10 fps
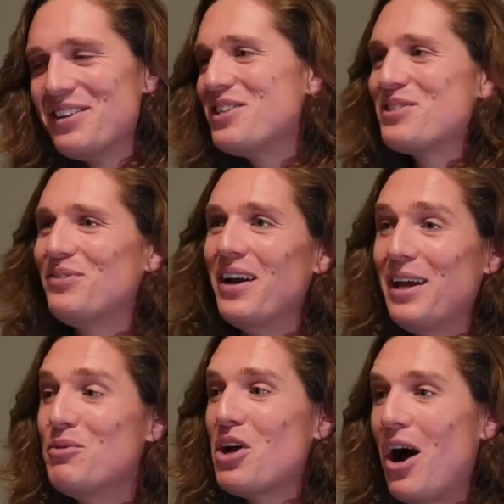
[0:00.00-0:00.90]
it's yeah. just funny.
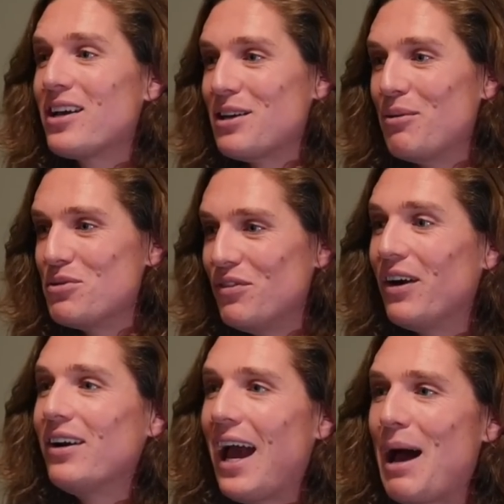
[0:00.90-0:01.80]
It was awesome. I was
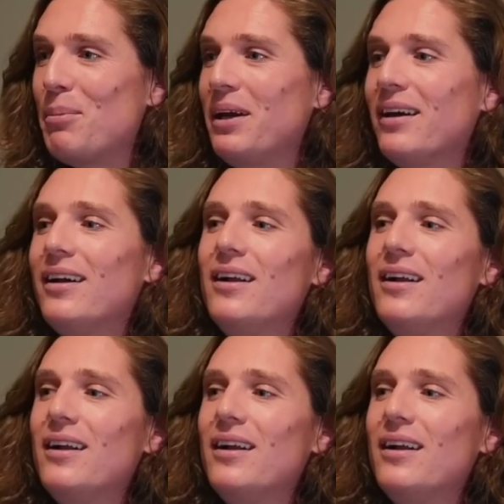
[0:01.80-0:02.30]
very happy,